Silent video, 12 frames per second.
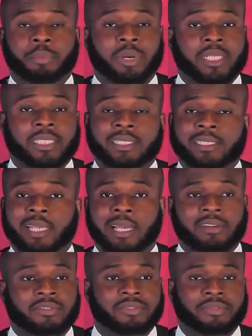parties
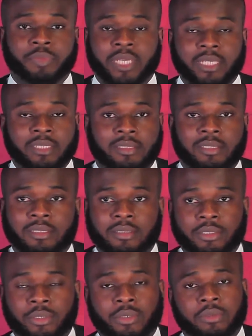have made
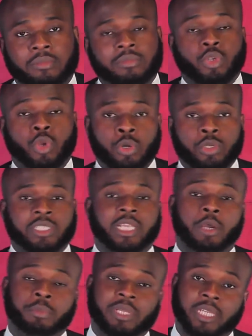known
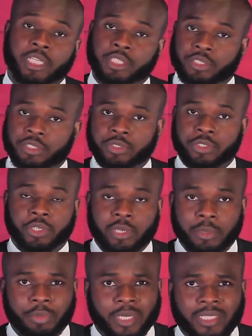their obligations to the
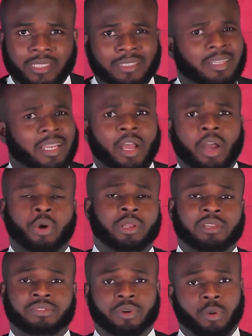other party,
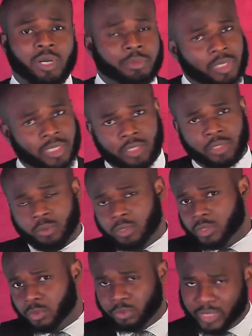only for one person to
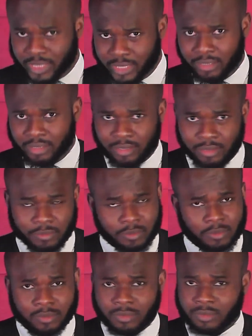want to rescind
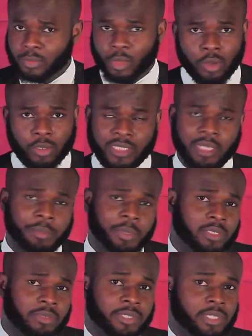or step
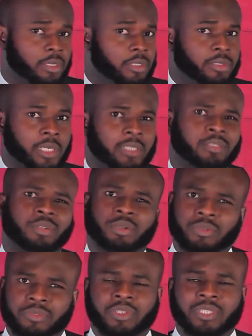out of the contract,
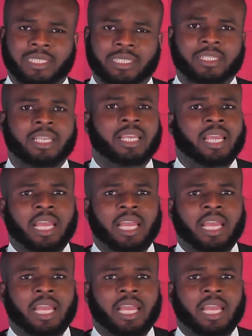obviously